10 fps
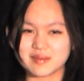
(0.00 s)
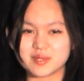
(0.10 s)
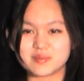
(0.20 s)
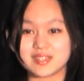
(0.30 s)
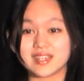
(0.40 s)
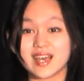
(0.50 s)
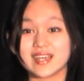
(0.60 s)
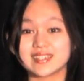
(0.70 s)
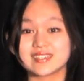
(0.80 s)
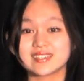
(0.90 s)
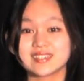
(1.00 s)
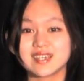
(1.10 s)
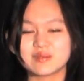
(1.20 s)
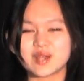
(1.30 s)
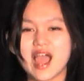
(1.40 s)
Let me be led
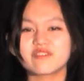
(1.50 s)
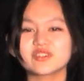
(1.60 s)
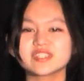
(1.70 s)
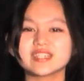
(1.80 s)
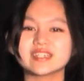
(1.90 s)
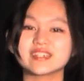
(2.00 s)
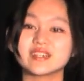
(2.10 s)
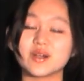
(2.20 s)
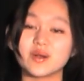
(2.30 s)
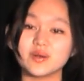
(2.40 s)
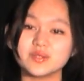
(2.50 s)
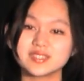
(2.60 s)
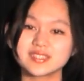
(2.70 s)
wherever the ink goes.